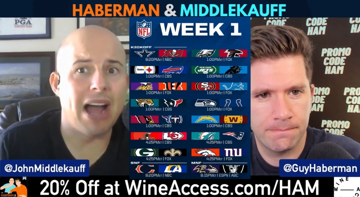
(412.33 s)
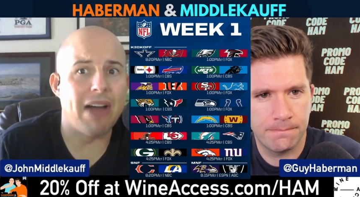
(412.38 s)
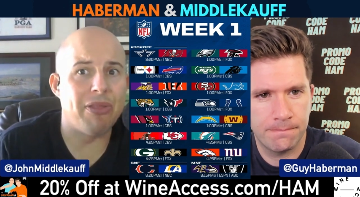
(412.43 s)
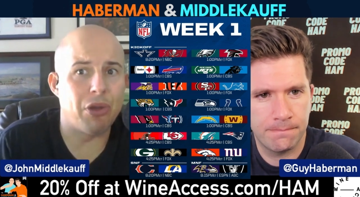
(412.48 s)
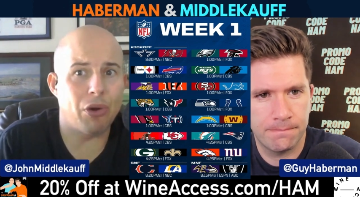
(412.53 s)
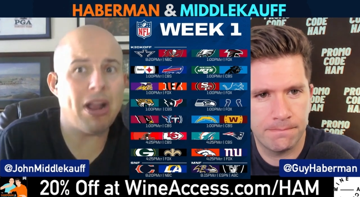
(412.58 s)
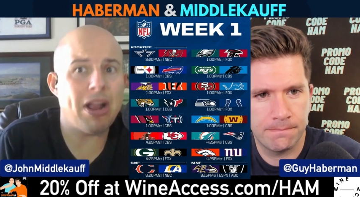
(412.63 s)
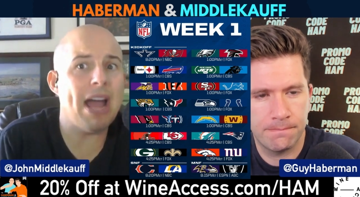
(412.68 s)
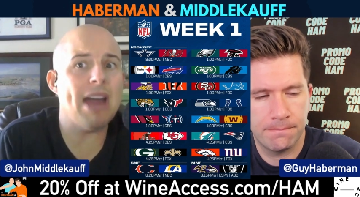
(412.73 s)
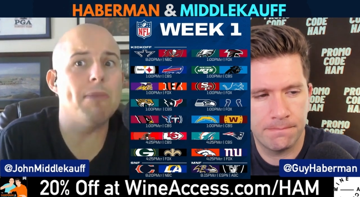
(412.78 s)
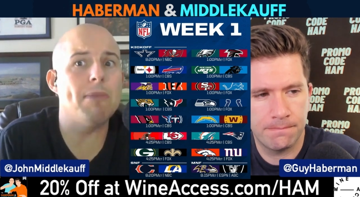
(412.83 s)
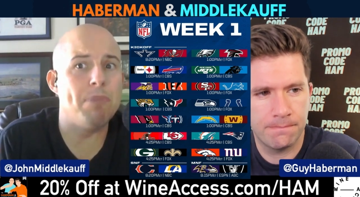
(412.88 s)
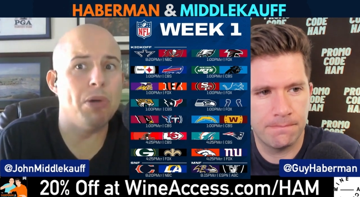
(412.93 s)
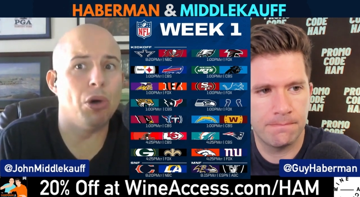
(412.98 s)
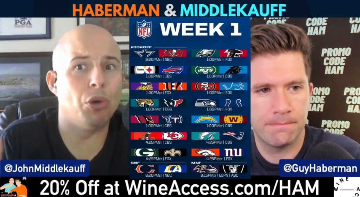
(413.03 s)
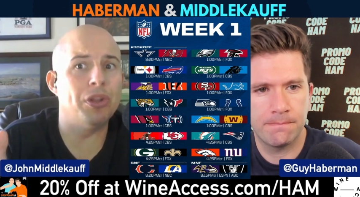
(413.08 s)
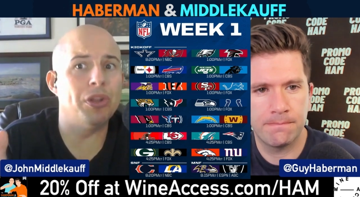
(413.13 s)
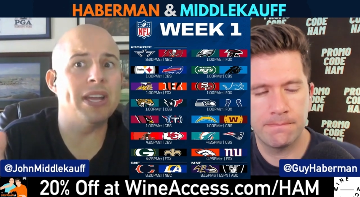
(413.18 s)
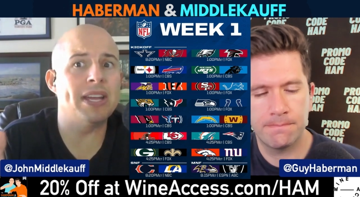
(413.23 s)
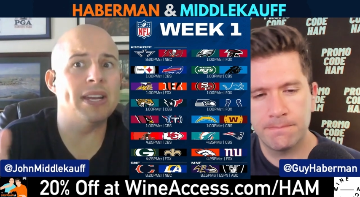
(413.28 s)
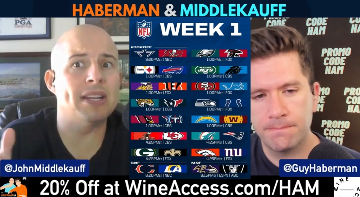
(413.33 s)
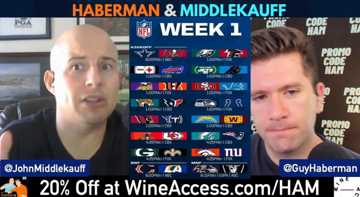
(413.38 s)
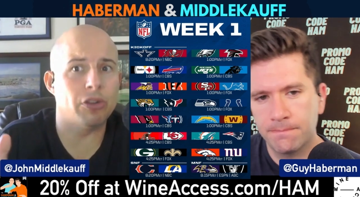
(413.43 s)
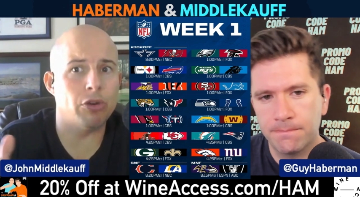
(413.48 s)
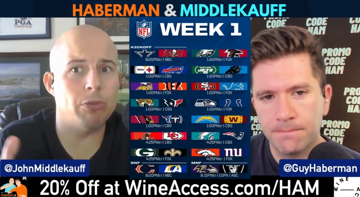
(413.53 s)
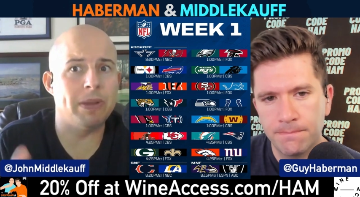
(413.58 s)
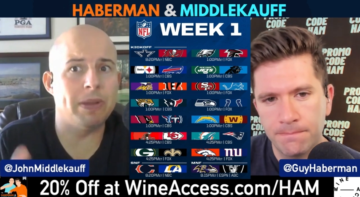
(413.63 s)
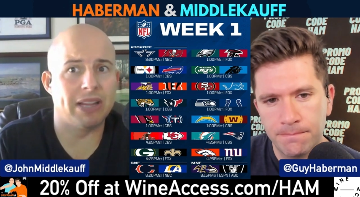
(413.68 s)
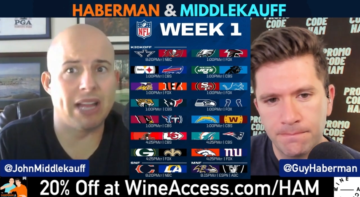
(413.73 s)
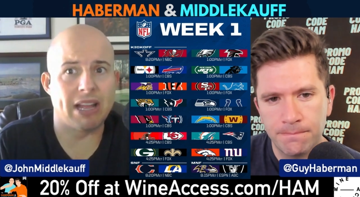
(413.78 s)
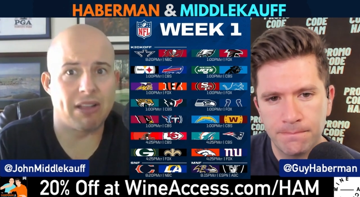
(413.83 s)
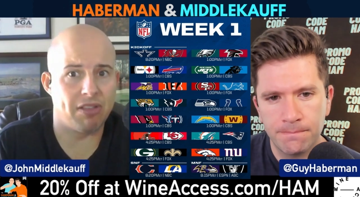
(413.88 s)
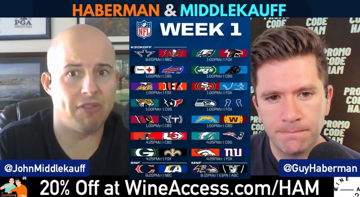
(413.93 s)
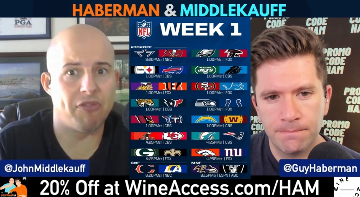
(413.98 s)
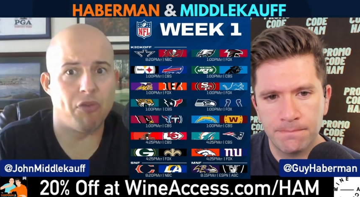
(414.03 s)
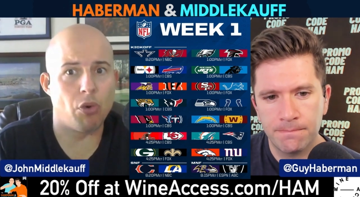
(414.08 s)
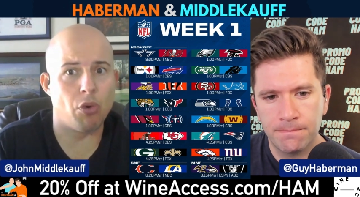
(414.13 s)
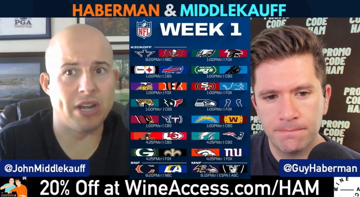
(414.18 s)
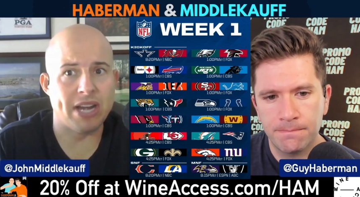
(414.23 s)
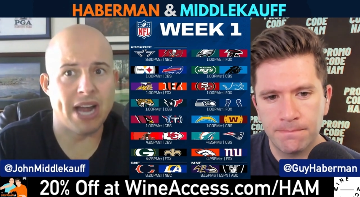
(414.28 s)
Speaker 1: They're kind of building it a little bit like the
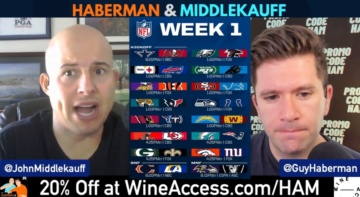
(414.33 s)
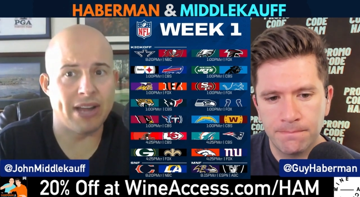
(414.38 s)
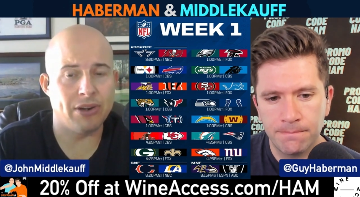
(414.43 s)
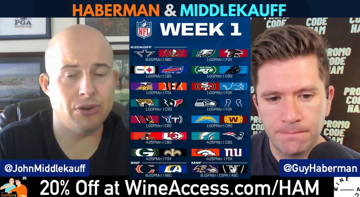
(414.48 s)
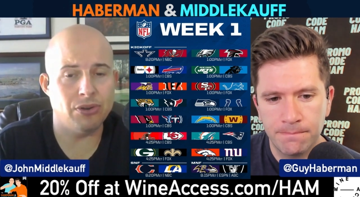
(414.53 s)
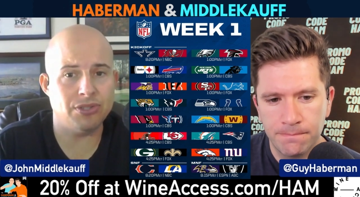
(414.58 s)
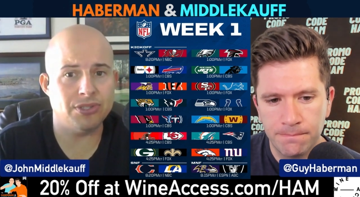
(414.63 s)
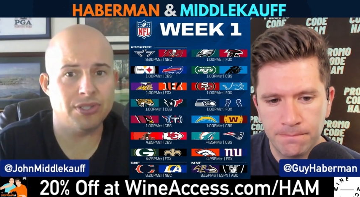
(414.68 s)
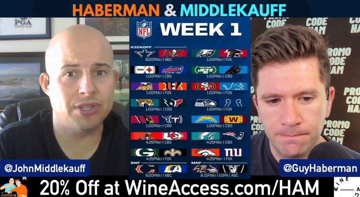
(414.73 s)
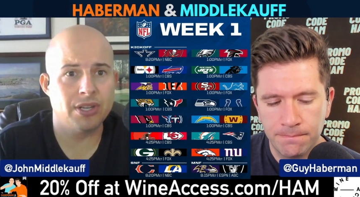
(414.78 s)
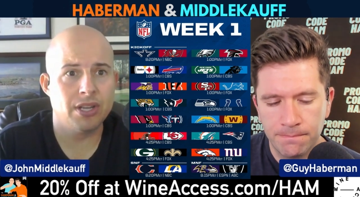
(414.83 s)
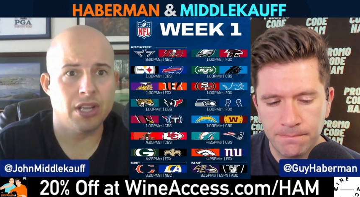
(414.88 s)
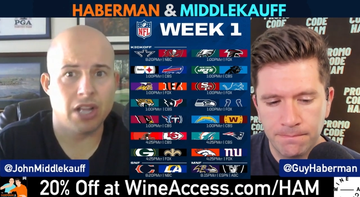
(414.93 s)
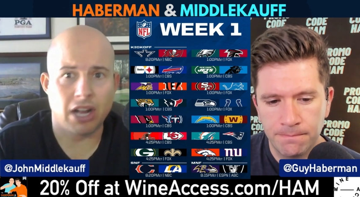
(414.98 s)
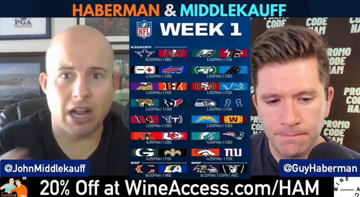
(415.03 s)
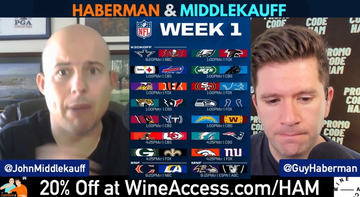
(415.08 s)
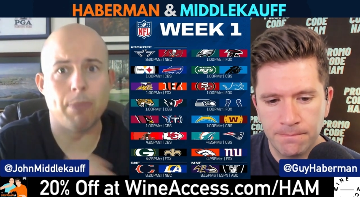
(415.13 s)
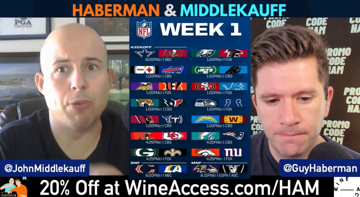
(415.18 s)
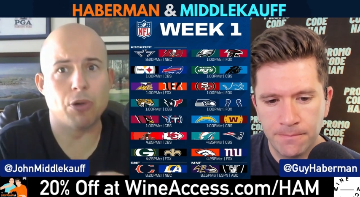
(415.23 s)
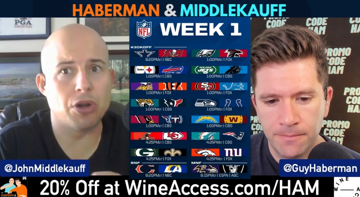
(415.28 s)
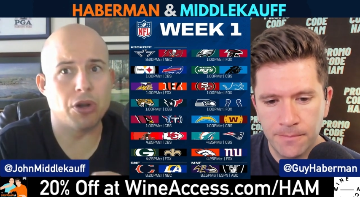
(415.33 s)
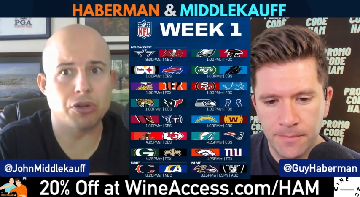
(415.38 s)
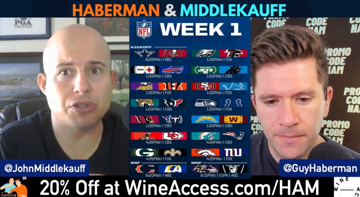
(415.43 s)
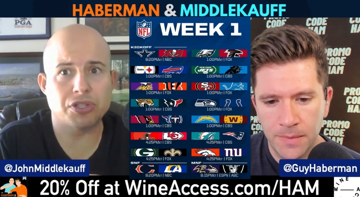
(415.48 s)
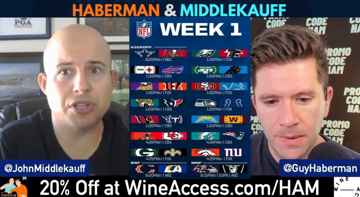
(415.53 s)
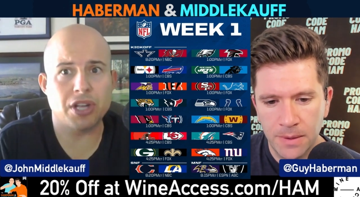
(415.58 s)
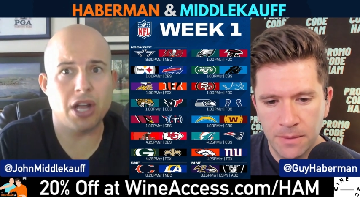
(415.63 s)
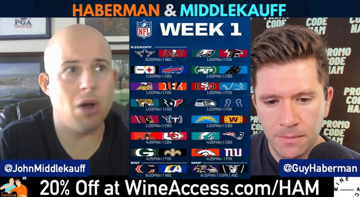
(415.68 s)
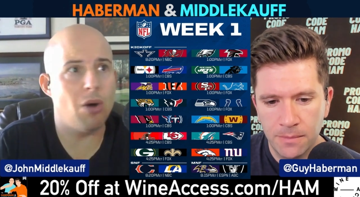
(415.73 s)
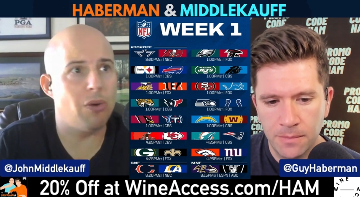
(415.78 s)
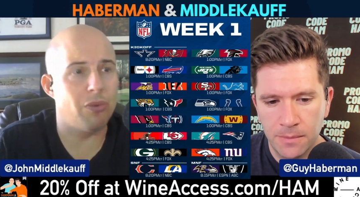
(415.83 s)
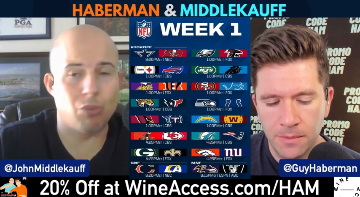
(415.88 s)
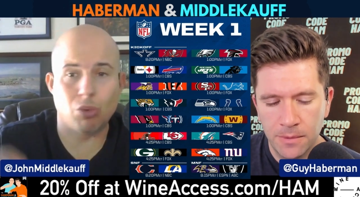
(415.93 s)
49ers a couple years ago.